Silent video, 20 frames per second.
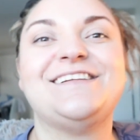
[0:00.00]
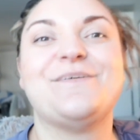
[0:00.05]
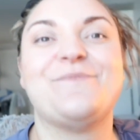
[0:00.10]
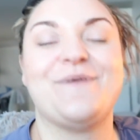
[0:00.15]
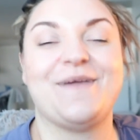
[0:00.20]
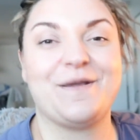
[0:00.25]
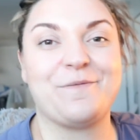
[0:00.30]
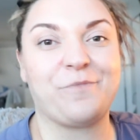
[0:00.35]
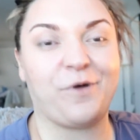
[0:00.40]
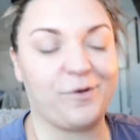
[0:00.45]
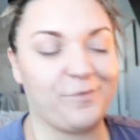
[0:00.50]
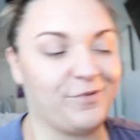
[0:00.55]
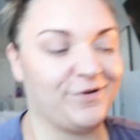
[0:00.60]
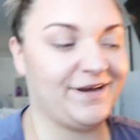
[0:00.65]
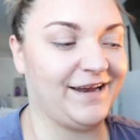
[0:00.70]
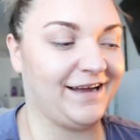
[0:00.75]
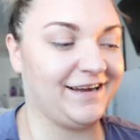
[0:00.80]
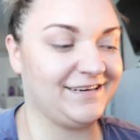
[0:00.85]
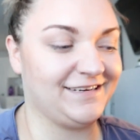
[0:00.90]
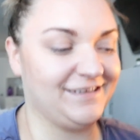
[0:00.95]
to being more
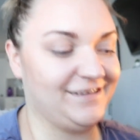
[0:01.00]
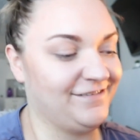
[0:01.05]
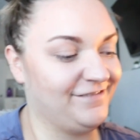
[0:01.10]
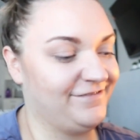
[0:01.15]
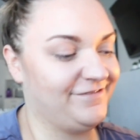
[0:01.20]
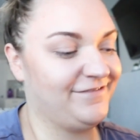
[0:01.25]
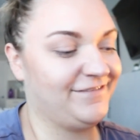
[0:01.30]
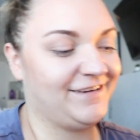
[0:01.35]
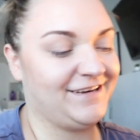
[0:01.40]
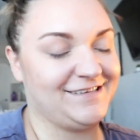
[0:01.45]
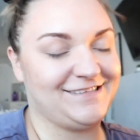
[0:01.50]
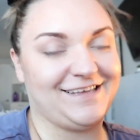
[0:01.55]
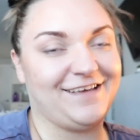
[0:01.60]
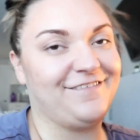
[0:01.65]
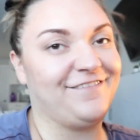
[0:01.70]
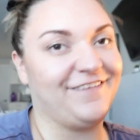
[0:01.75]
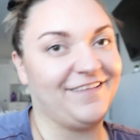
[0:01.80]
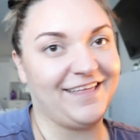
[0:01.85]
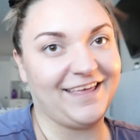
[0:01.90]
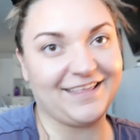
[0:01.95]
productive because I
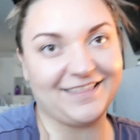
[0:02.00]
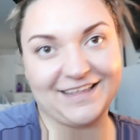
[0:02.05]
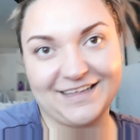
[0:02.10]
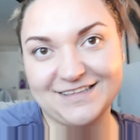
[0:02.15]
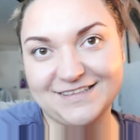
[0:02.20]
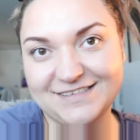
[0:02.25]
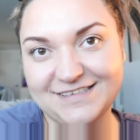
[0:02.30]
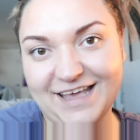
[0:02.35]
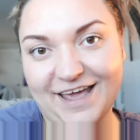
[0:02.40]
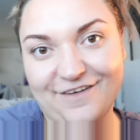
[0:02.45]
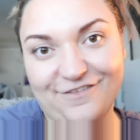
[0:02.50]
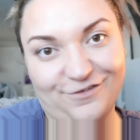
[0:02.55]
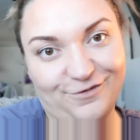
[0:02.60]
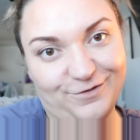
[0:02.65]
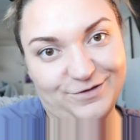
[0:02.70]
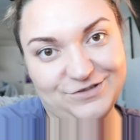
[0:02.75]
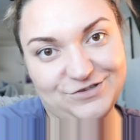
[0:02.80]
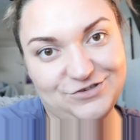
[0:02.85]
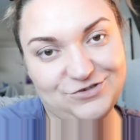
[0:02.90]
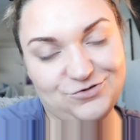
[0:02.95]
feel like that's
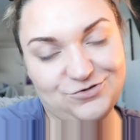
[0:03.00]
everyone's